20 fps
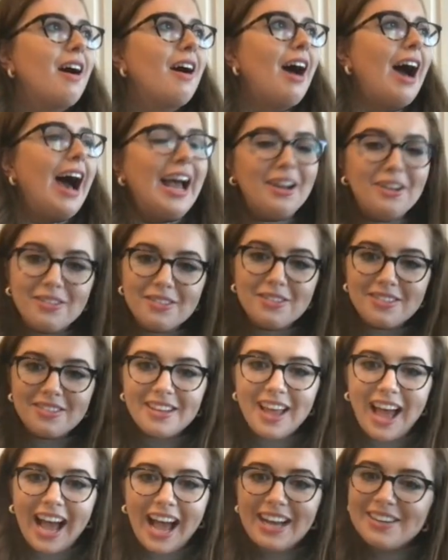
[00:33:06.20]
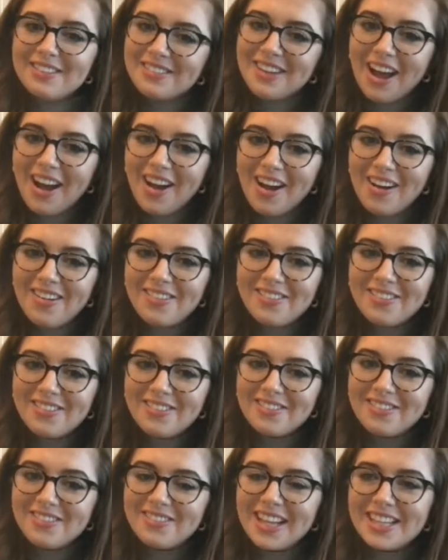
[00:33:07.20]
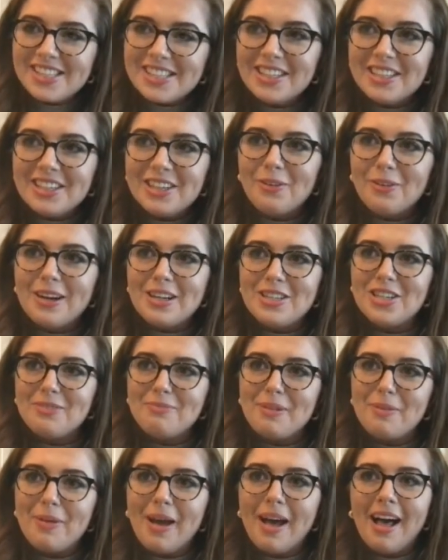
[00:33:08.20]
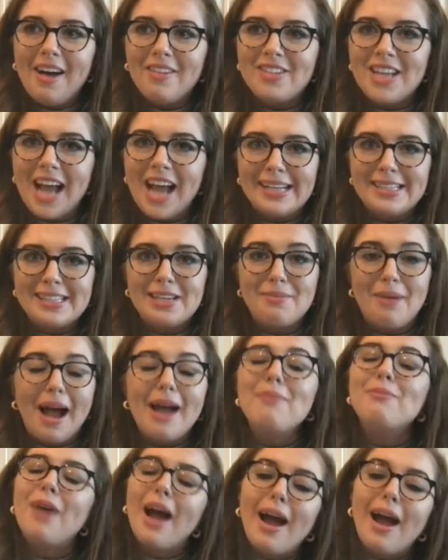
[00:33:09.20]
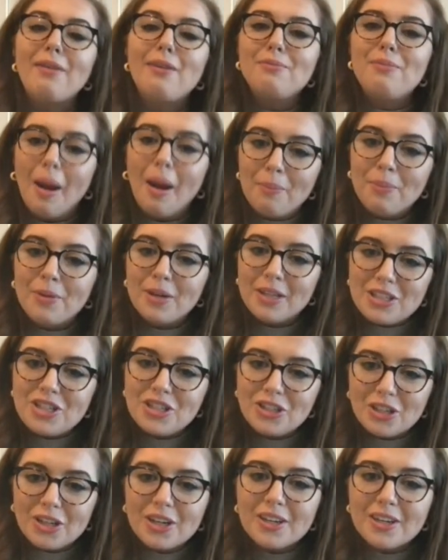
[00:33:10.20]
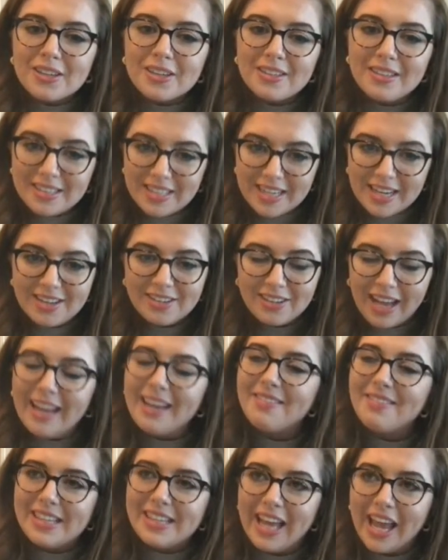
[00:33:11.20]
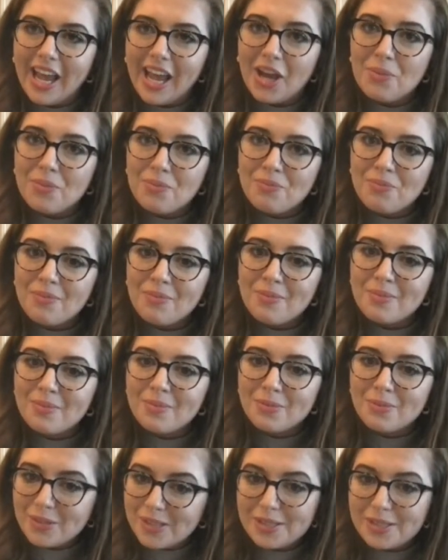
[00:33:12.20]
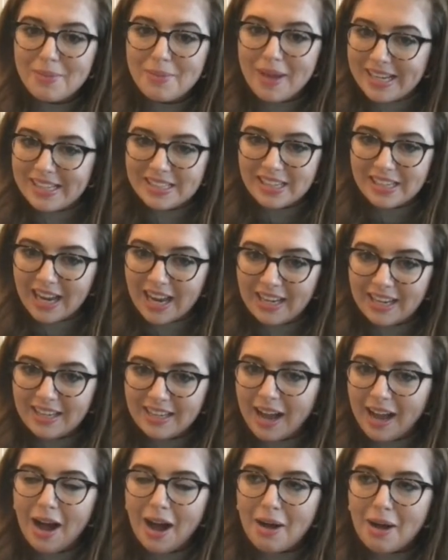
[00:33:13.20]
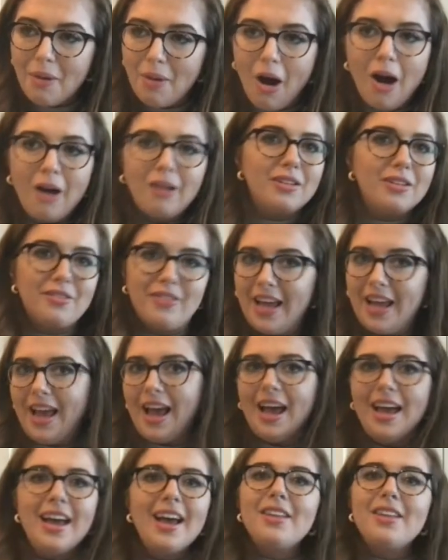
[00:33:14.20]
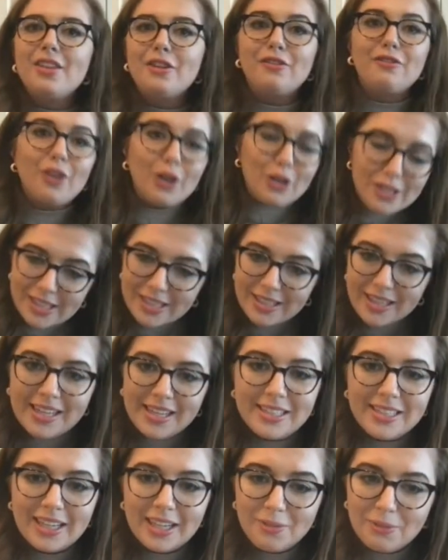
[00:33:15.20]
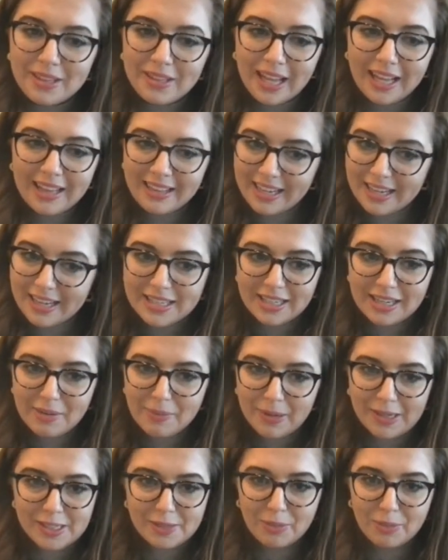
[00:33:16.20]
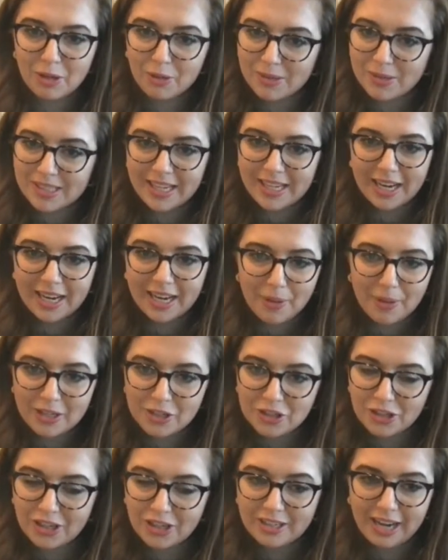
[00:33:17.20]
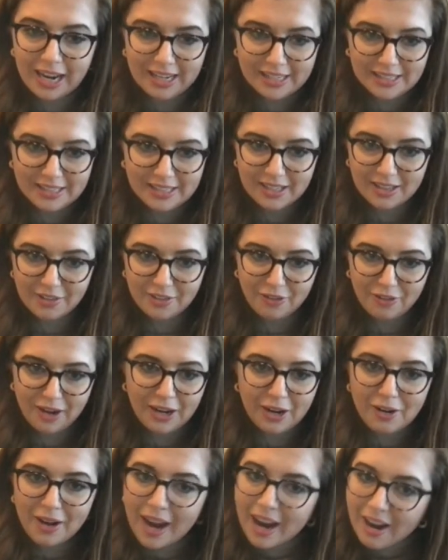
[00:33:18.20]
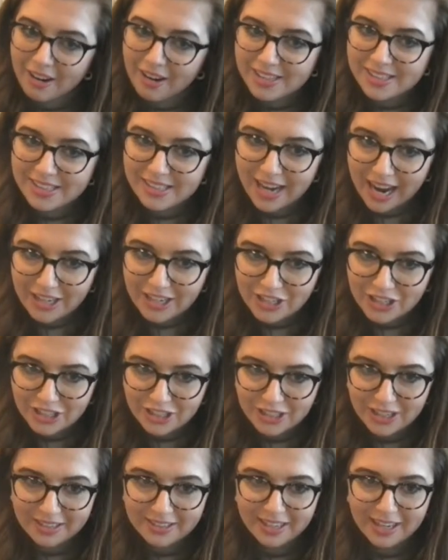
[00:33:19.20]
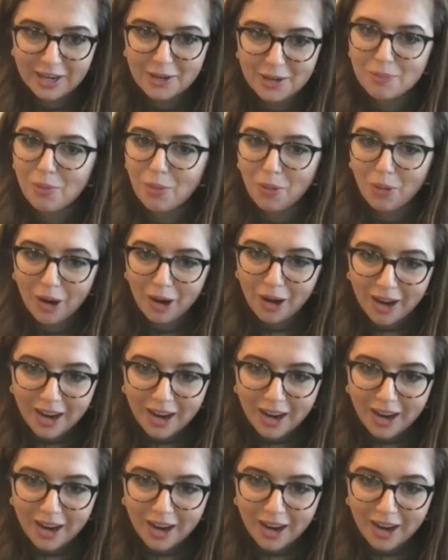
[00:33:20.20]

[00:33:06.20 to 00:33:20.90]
I don't know. That's a good question. Maybe I'll have to ask him. I'm pretty sure the tailgate and the game was amazing. All of it. The first thing he did when they landed in Pittsburgh was take a picture next to the Franco Harris statue at the airport.